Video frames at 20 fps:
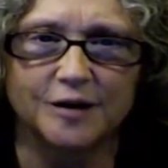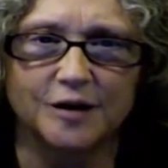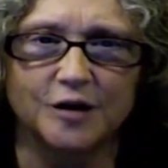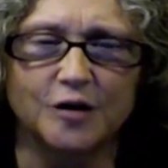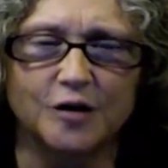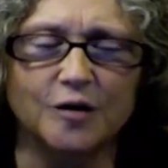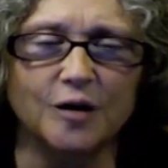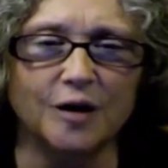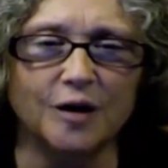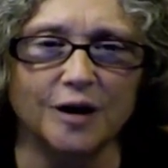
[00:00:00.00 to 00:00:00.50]

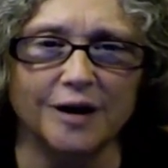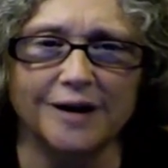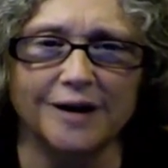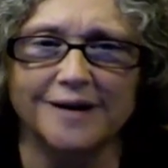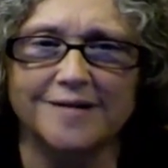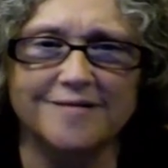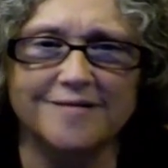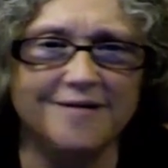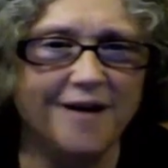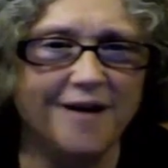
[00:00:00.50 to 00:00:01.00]
You're
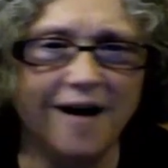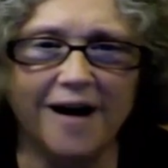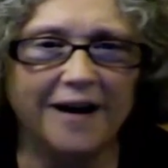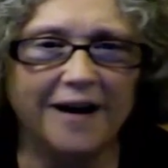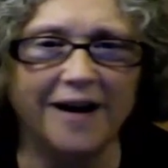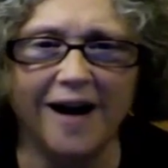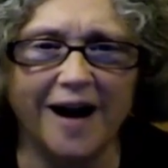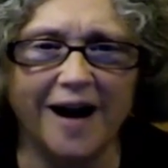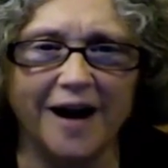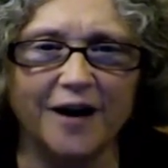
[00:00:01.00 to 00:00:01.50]
not
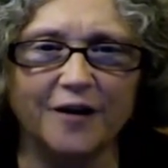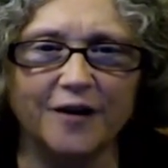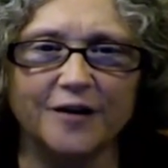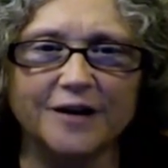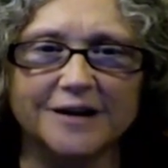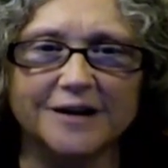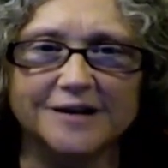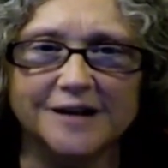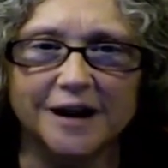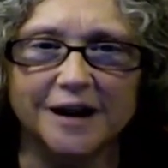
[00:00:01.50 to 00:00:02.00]
a hired
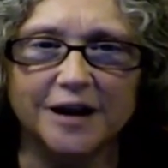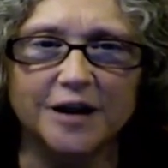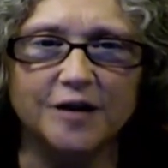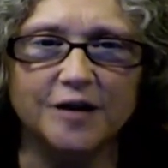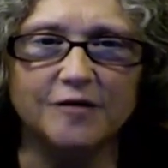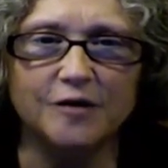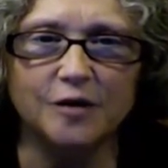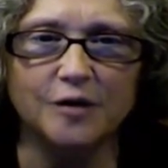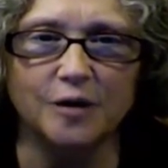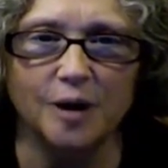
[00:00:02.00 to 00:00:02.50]

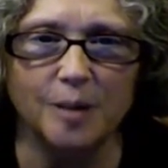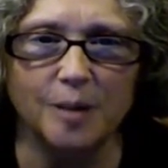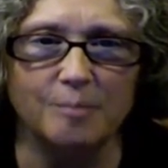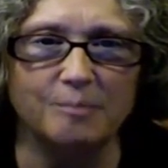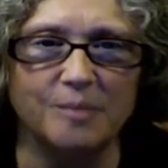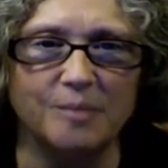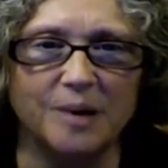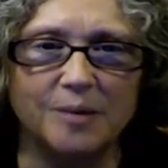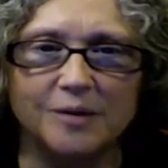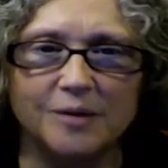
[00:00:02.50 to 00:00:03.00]
executive, you're a
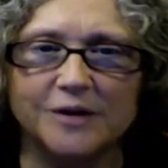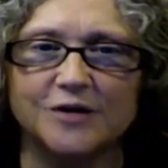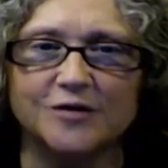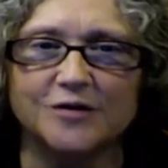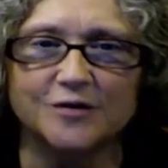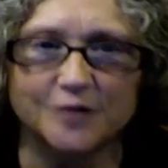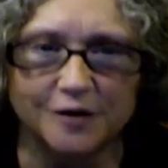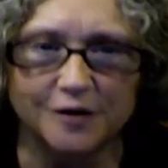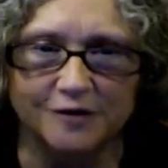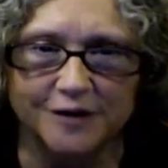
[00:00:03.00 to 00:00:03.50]
public
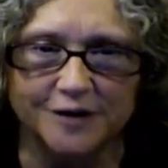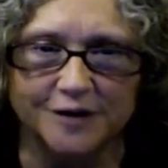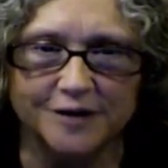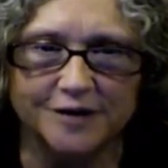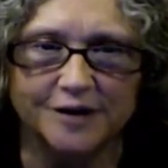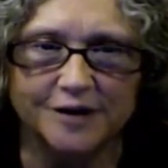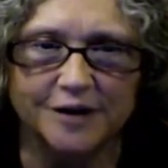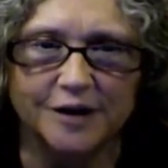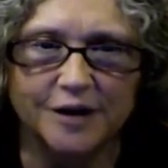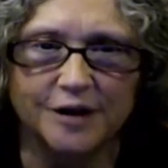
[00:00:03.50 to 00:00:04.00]
servant.
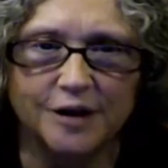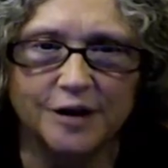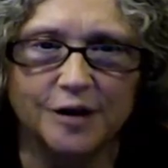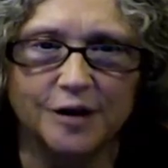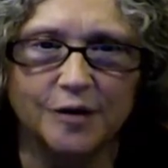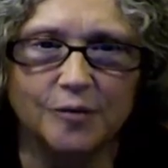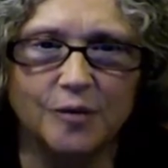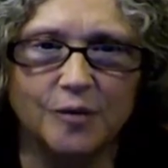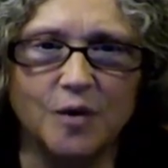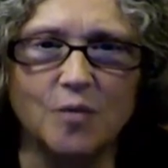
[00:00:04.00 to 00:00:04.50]

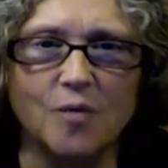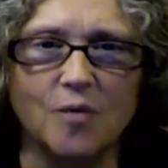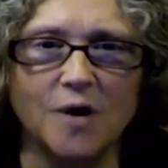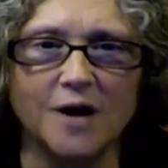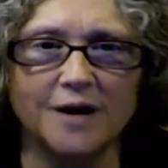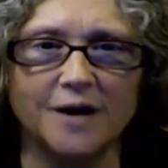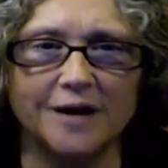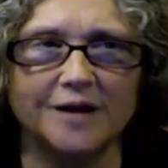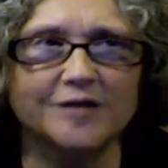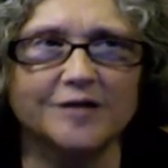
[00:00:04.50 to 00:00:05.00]
We
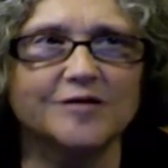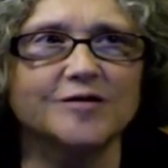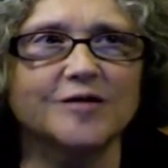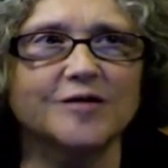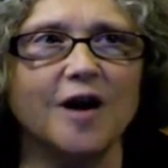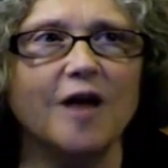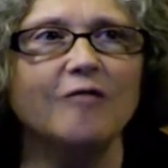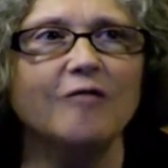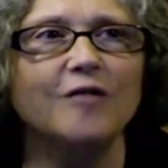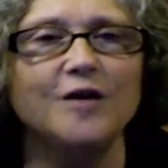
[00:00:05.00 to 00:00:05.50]
want a
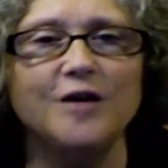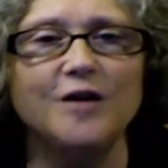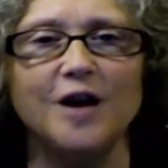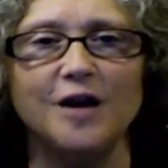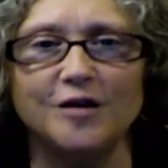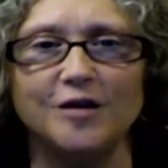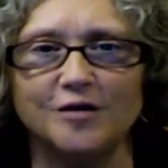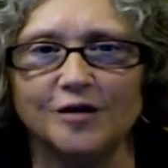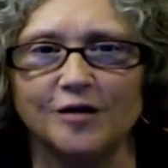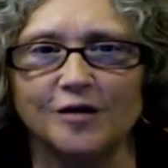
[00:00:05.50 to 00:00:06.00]
sovereign
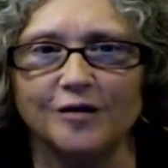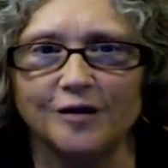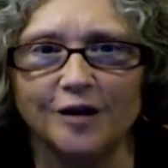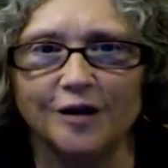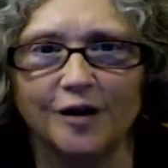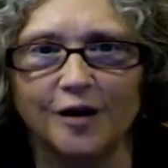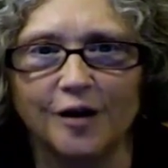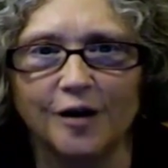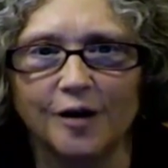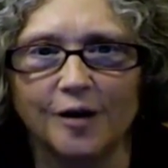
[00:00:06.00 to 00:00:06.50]
nation
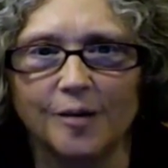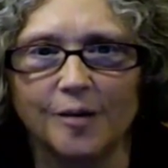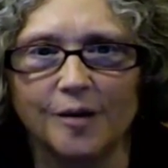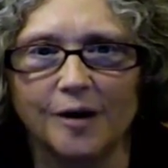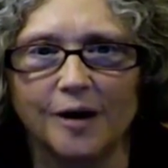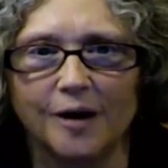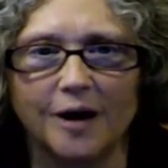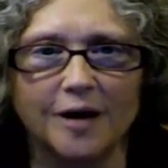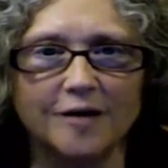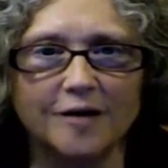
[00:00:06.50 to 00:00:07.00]

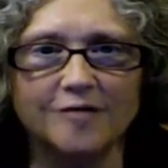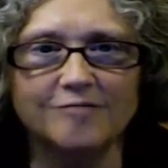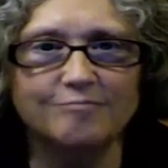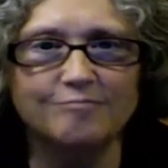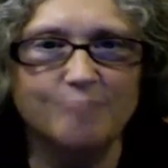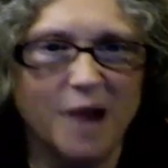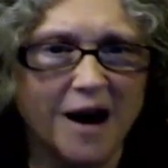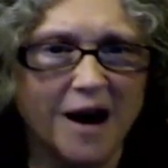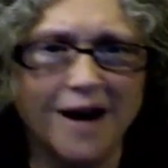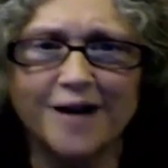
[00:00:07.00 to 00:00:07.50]
of,
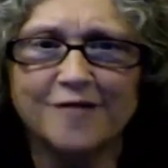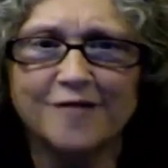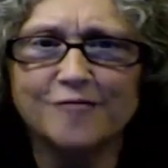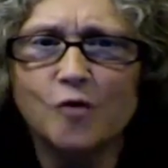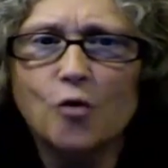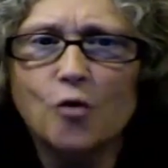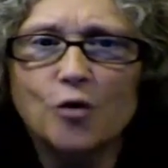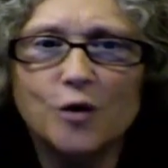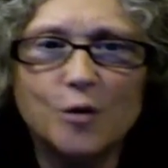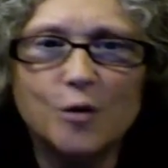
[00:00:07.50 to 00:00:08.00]
by,
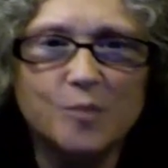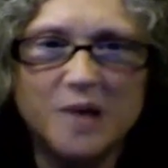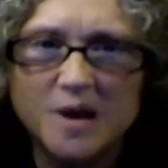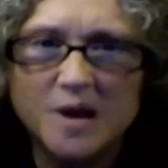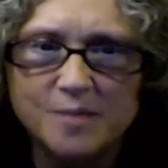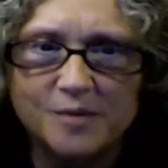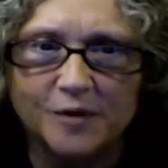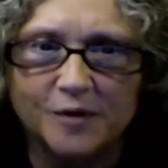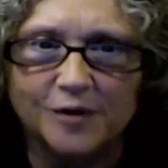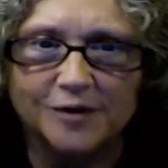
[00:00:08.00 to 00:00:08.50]
for the
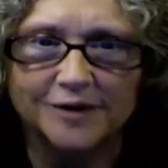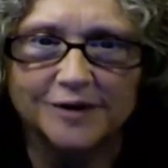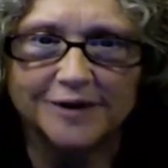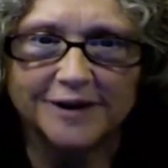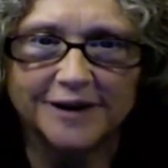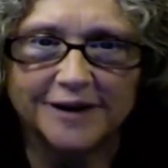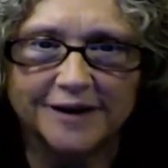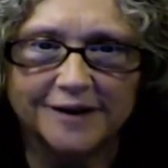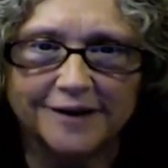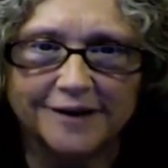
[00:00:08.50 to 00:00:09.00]
people.
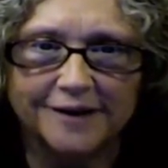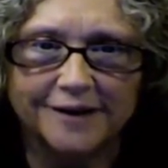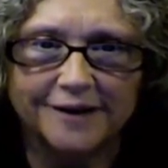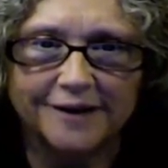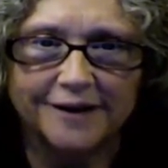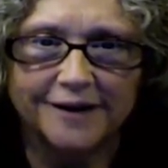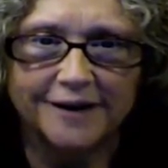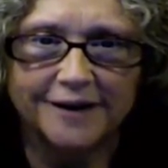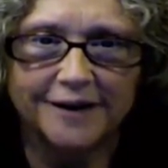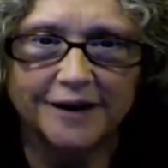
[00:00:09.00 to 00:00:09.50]

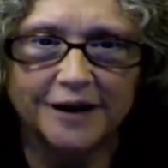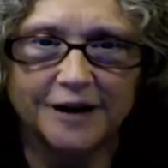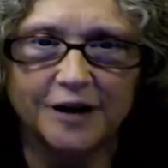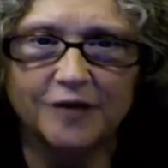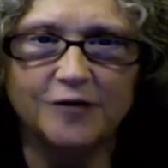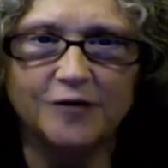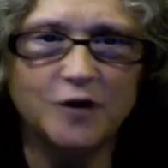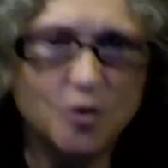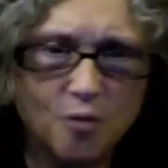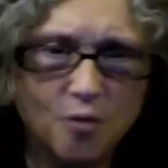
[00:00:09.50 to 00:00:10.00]

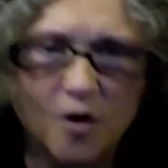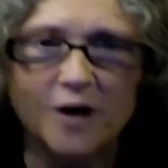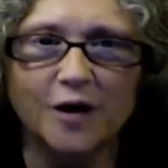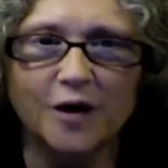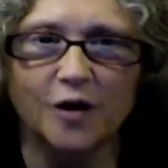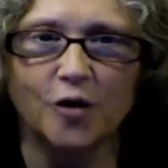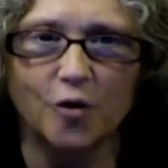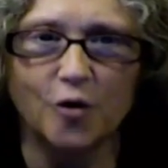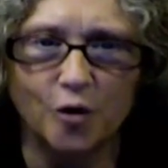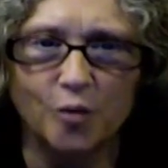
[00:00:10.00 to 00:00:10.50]
If you want a
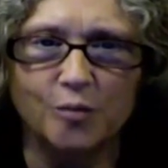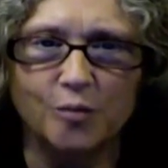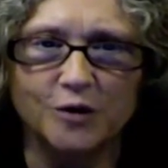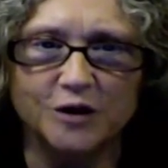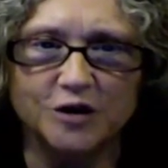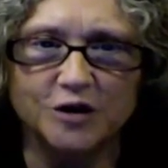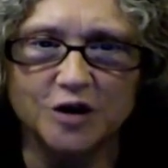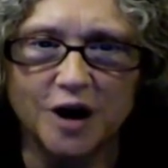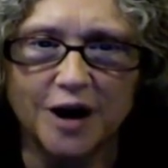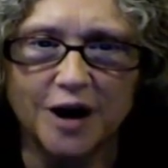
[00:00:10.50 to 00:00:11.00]

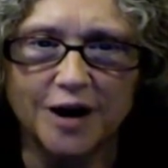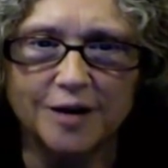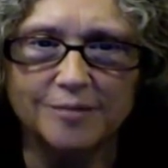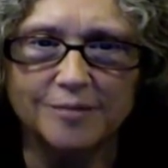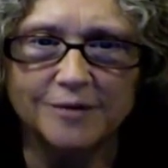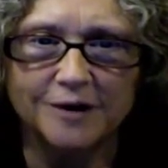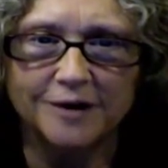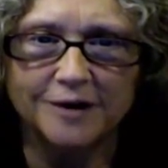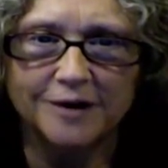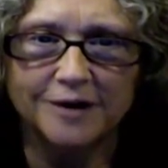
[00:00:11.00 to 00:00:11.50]
corporate
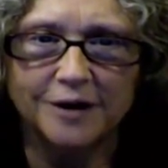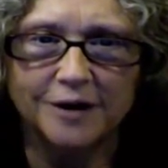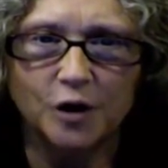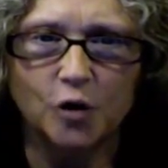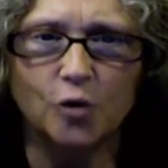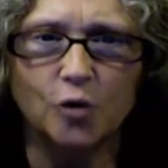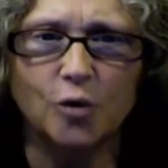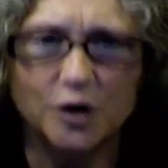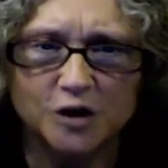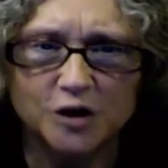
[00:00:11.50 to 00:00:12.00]
job,
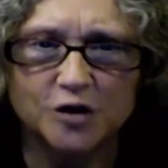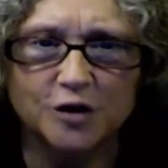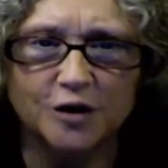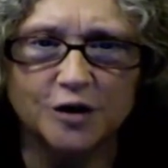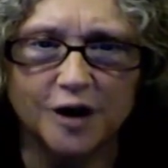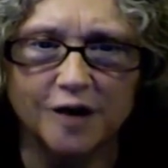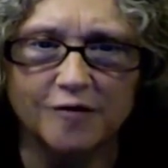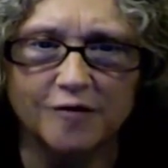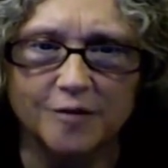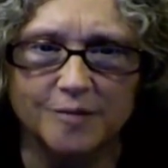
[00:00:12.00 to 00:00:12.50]
quit your
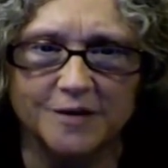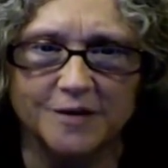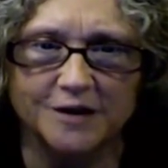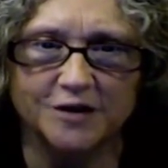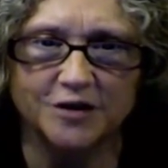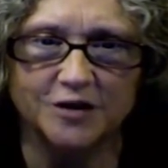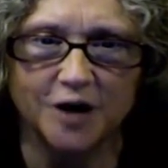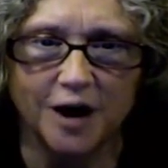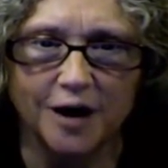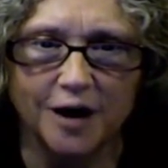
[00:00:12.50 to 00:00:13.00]
government
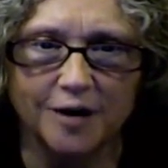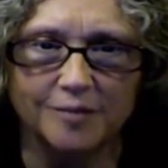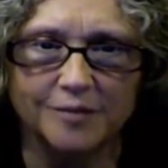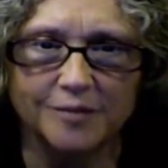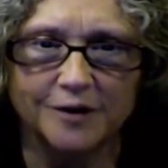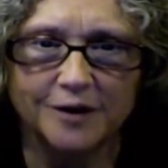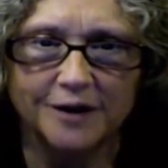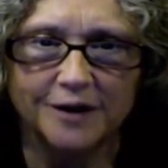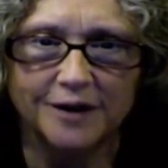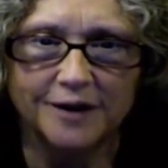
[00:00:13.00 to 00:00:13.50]
job
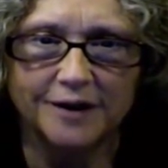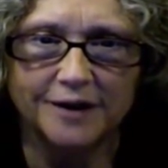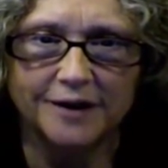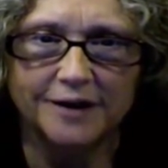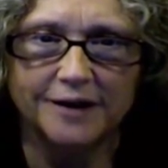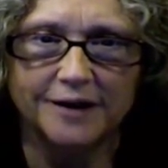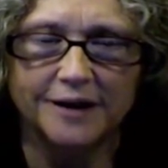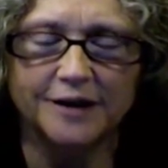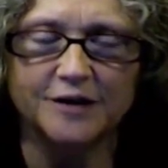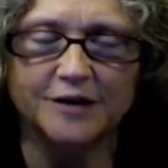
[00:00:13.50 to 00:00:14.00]

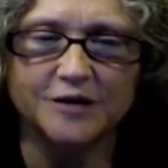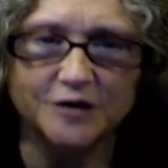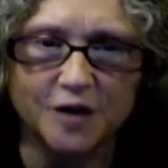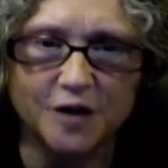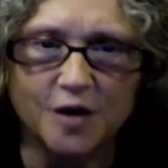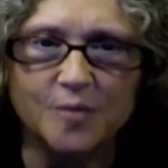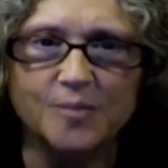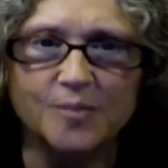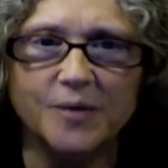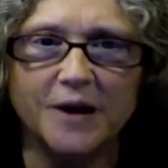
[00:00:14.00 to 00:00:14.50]
and
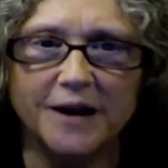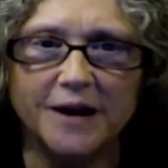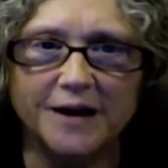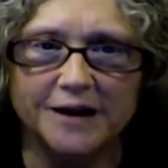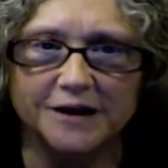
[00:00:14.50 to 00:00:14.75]
start paying